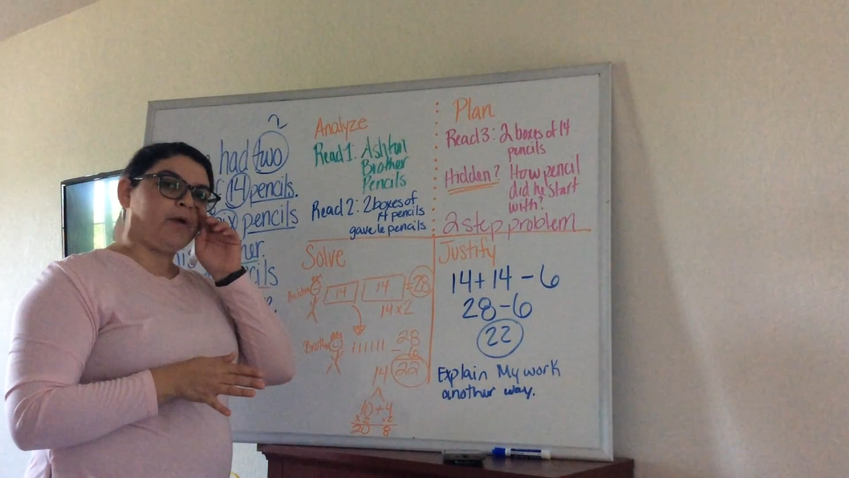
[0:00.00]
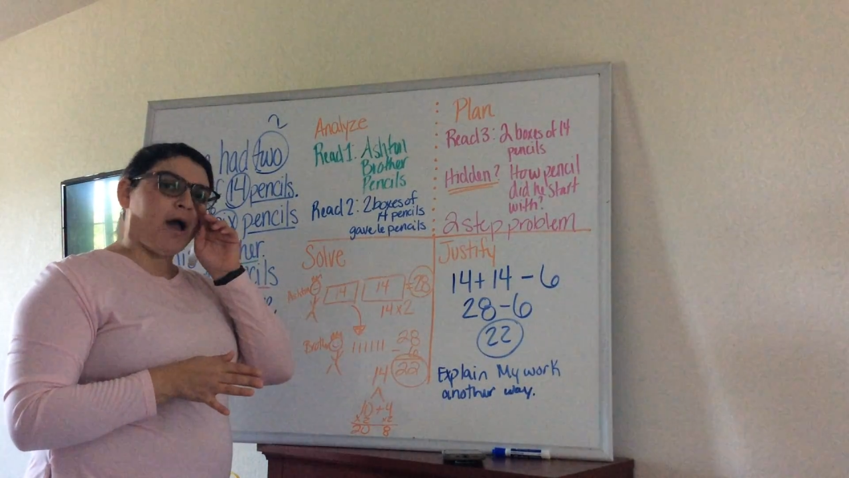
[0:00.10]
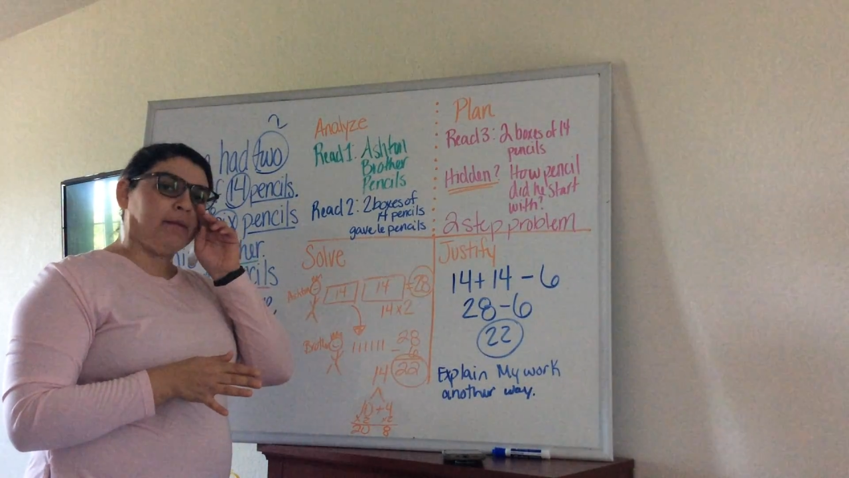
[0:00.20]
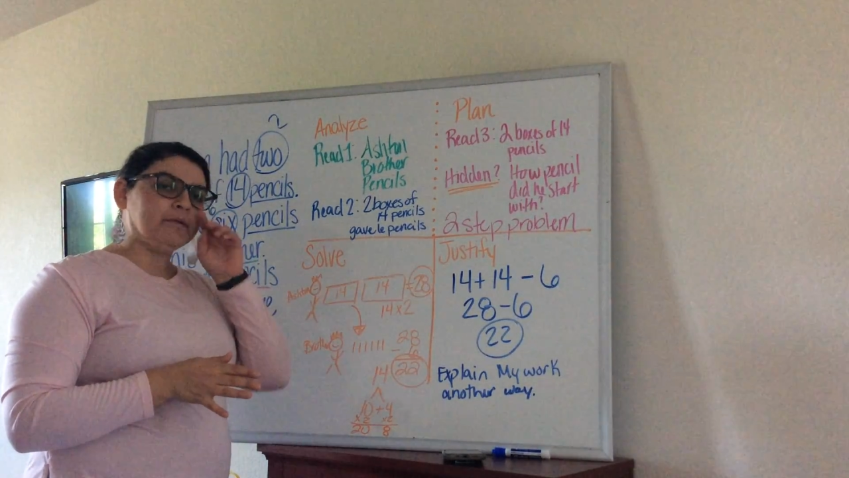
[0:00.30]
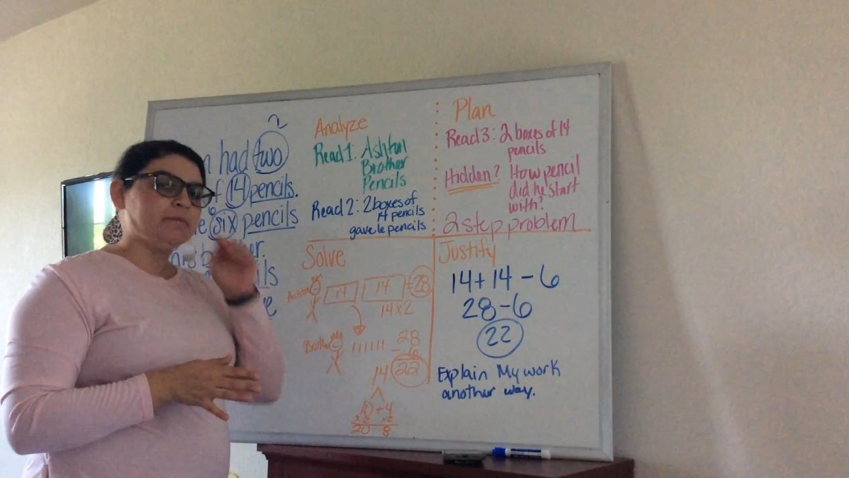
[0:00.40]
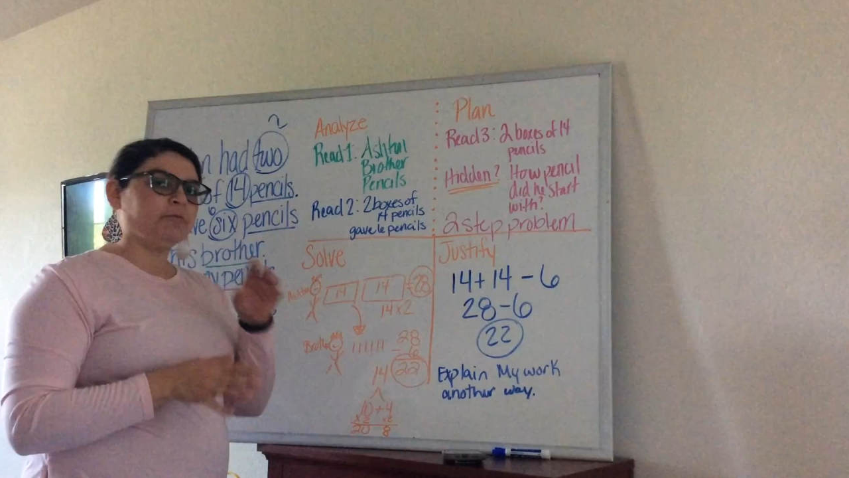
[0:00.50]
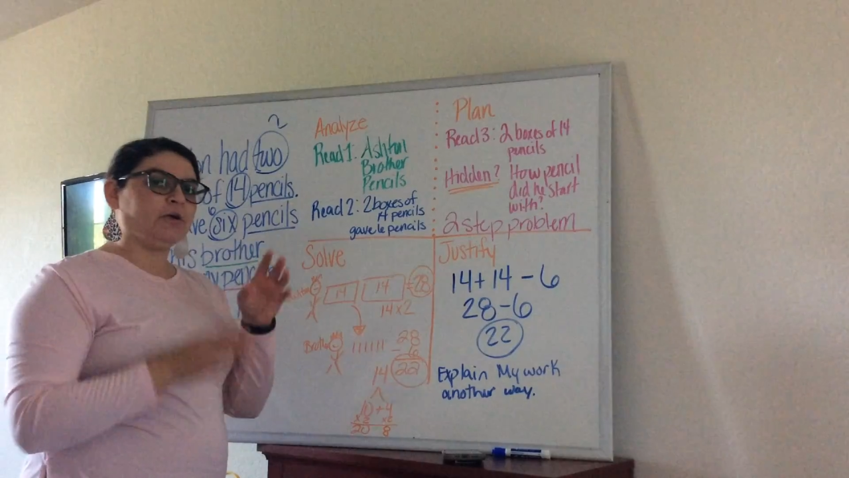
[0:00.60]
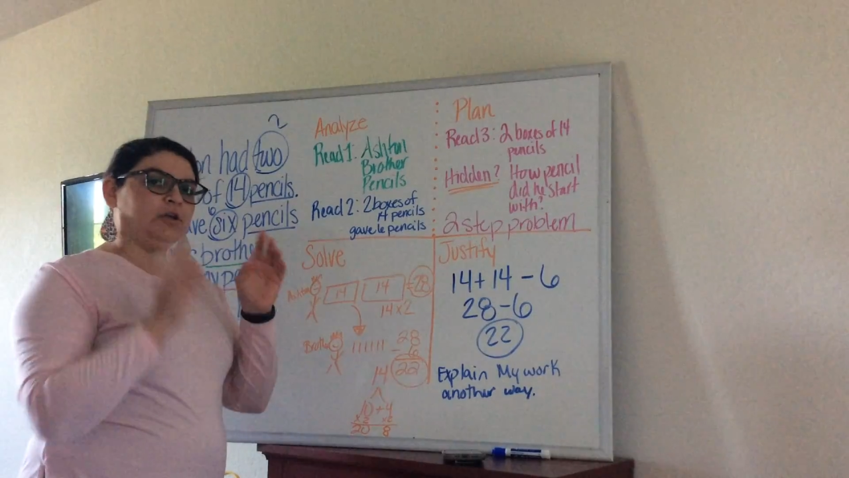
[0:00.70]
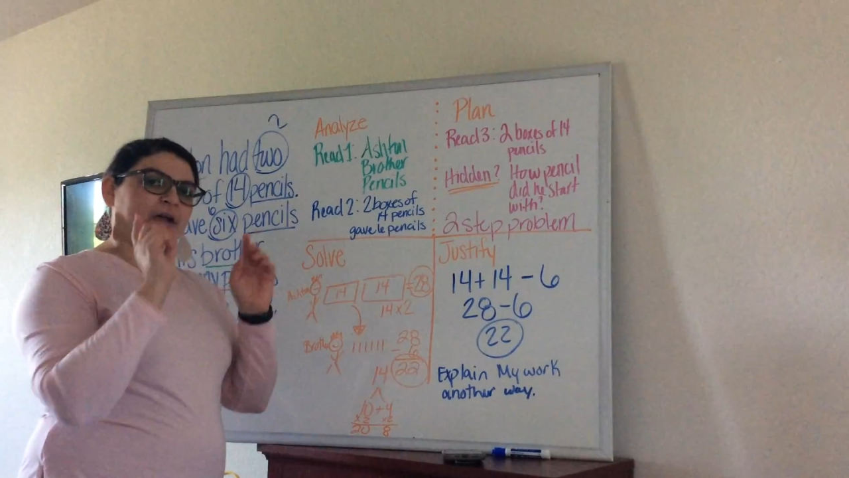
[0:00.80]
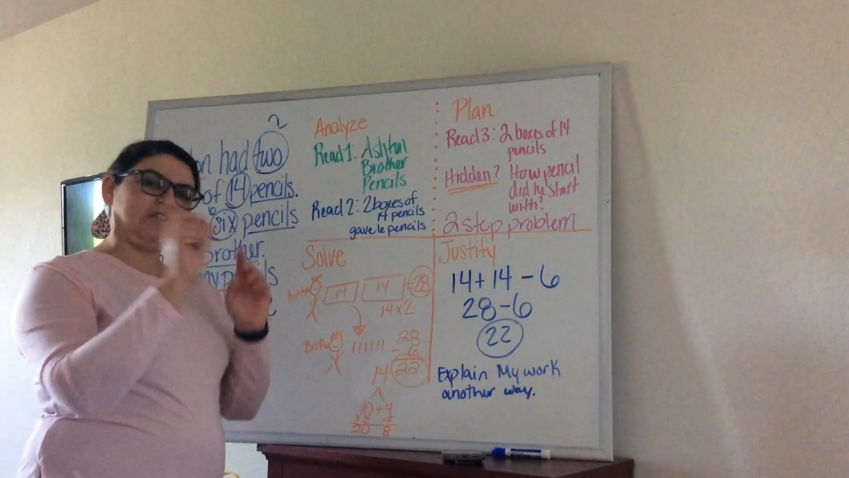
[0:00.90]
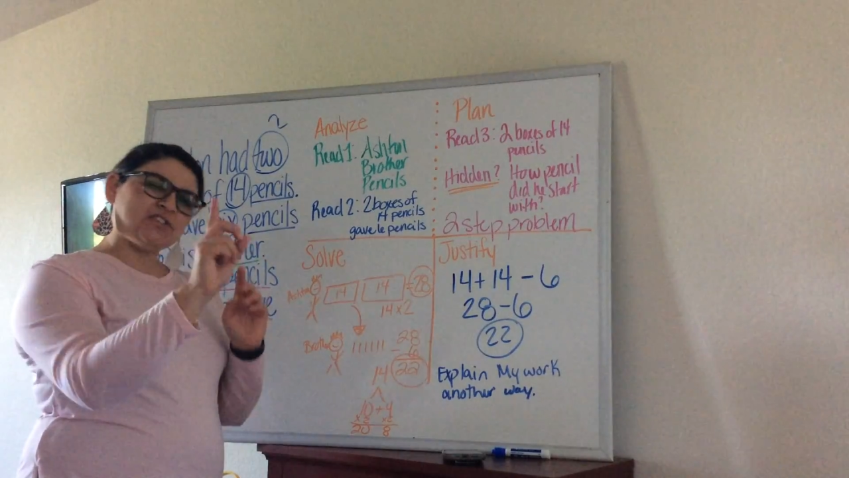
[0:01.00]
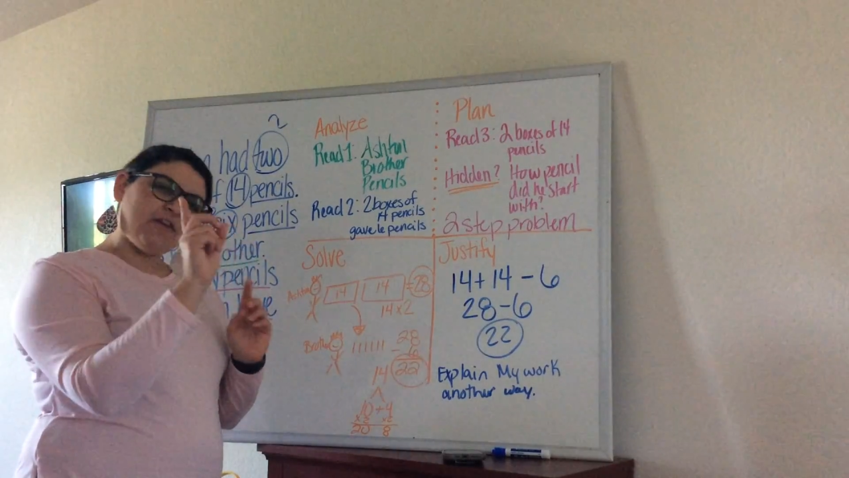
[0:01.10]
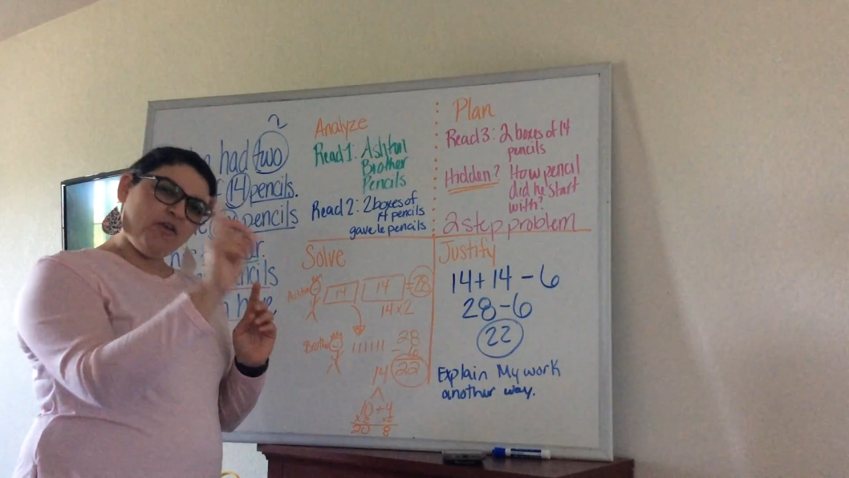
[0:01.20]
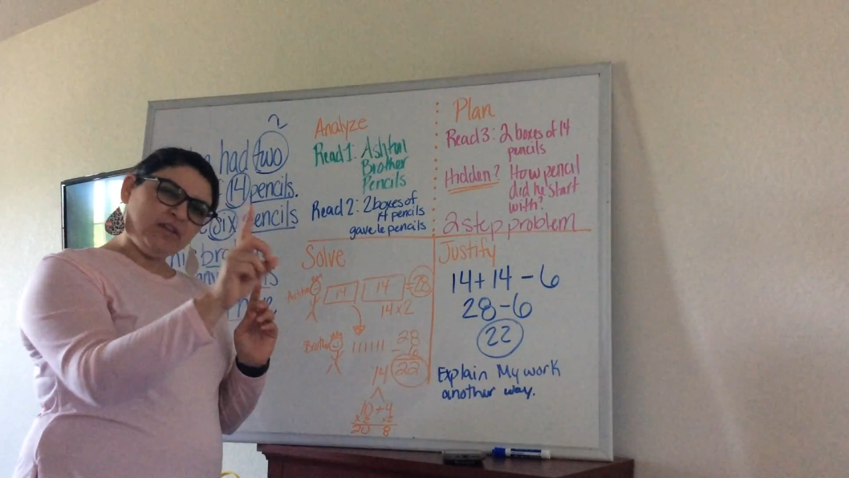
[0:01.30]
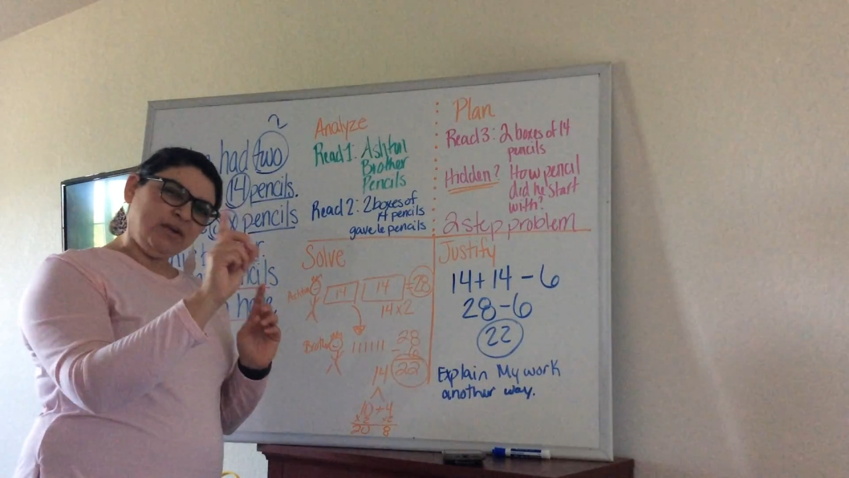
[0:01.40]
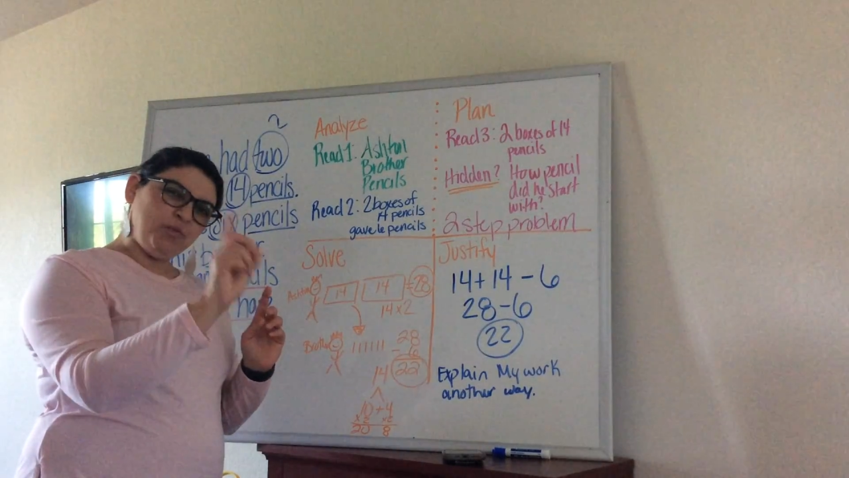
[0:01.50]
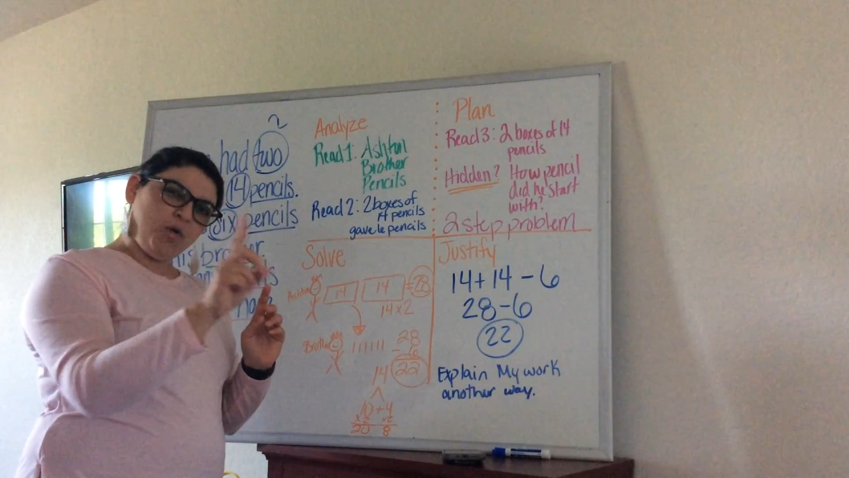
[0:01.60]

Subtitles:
problem where you have to solve only